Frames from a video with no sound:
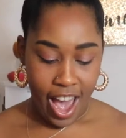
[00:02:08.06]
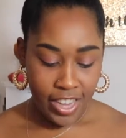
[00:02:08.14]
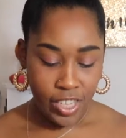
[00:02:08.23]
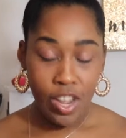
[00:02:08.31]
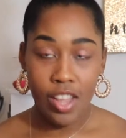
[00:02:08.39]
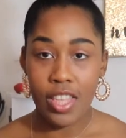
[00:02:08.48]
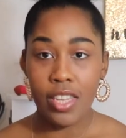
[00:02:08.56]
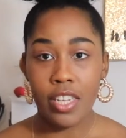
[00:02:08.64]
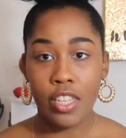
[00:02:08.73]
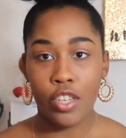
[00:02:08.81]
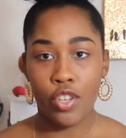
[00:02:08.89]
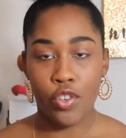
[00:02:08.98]
I saw this
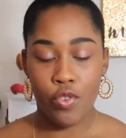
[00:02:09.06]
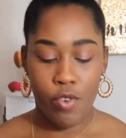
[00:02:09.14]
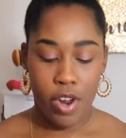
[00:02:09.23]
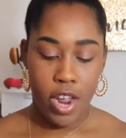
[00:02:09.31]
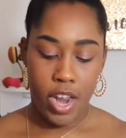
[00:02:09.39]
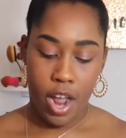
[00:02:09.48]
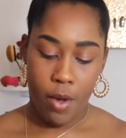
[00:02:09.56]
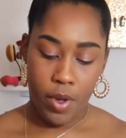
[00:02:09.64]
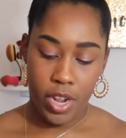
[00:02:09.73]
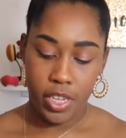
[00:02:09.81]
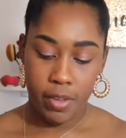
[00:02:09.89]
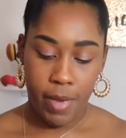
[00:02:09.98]
in the store and I
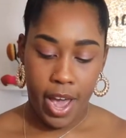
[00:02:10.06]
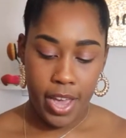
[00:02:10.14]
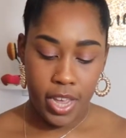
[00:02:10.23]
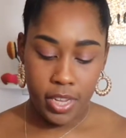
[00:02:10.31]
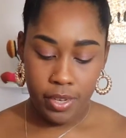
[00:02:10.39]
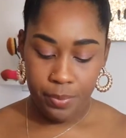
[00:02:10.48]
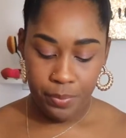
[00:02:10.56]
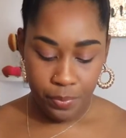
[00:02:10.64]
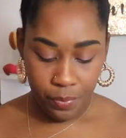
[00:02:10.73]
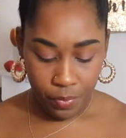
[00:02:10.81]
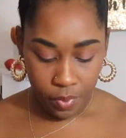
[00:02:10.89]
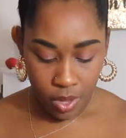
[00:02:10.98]
wanted to buy it.
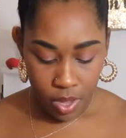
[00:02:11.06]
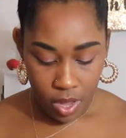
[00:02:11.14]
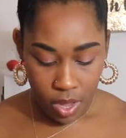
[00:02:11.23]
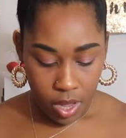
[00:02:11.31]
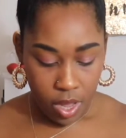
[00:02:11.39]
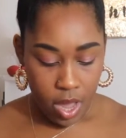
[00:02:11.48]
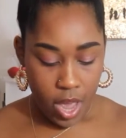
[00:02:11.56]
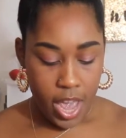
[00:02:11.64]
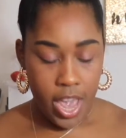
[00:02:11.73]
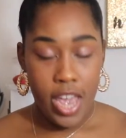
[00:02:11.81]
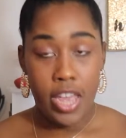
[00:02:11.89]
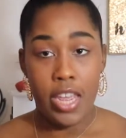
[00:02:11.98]

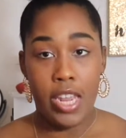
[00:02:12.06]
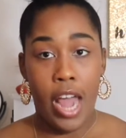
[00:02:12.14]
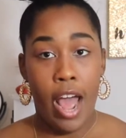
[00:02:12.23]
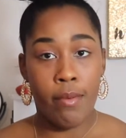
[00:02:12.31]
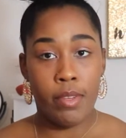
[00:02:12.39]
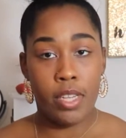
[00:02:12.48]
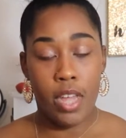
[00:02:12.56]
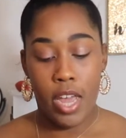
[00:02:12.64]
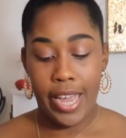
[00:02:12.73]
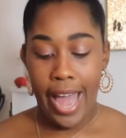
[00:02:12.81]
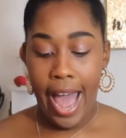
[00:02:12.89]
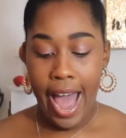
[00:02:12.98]
And I was like,
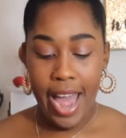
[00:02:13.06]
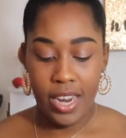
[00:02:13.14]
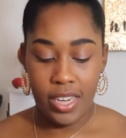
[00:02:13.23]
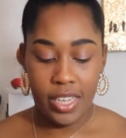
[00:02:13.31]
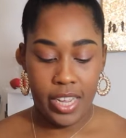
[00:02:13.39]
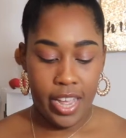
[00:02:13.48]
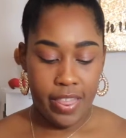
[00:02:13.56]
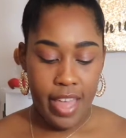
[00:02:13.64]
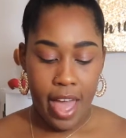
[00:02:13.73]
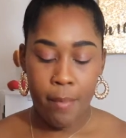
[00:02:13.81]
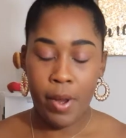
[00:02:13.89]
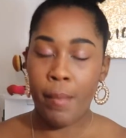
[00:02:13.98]
I need to get
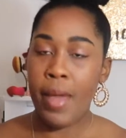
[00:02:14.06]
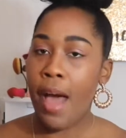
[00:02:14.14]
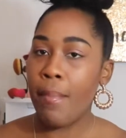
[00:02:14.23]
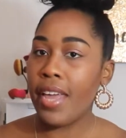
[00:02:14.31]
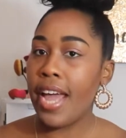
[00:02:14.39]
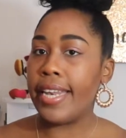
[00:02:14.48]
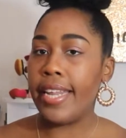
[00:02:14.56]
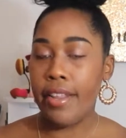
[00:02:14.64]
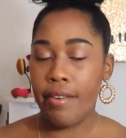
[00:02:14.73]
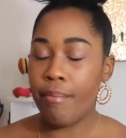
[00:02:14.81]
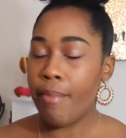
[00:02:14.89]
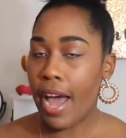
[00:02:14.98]
that. But I'm happy I
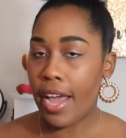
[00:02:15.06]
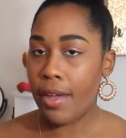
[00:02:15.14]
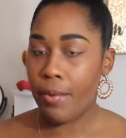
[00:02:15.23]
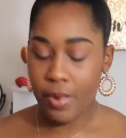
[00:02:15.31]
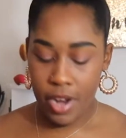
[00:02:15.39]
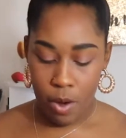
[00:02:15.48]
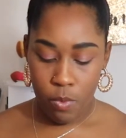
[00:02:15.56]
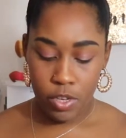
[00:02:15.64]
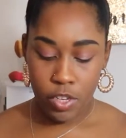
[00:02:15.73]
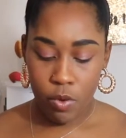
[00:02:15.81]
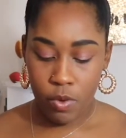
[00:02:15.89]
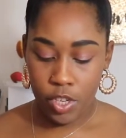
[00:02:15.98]
didn't buy it when I
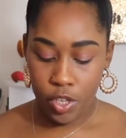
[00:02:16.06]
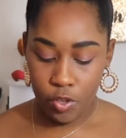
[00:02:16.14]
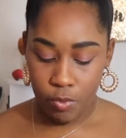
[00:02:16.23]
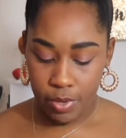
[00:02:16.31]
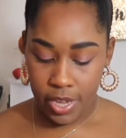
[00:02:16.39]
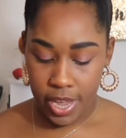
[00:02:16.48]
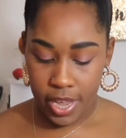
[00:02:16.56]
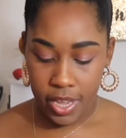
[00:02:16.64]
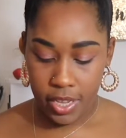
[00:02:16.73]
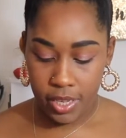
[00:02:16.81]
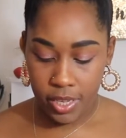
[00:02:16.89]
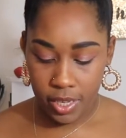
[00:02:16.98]
was going to
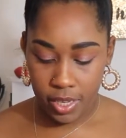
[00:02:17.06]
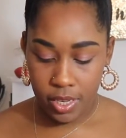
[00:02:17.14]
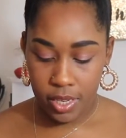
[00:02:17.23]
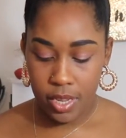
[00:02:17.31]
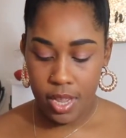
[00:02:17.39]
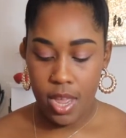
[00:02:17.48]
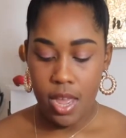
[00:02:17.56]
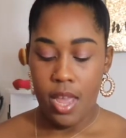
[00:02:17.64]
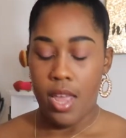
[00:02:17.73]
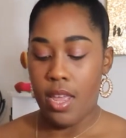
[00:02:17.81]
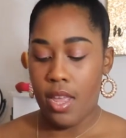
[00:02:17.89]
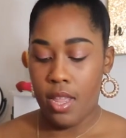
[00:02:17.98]
because
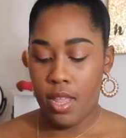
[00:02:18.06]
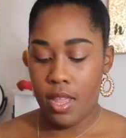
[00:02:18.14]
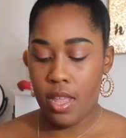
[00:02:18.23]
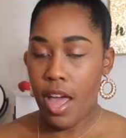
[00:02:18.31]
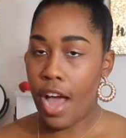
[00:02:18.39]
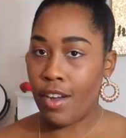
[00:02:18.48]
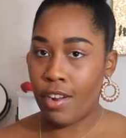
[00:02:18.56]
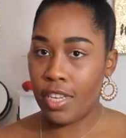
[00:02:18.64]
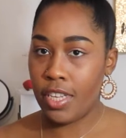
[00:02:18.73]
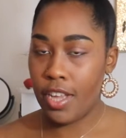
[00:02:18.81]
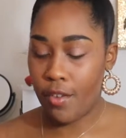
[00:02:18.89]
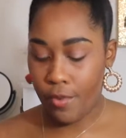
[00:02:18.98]
I caught a
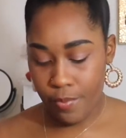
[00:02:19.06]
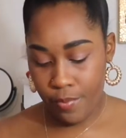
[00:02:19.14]
sale.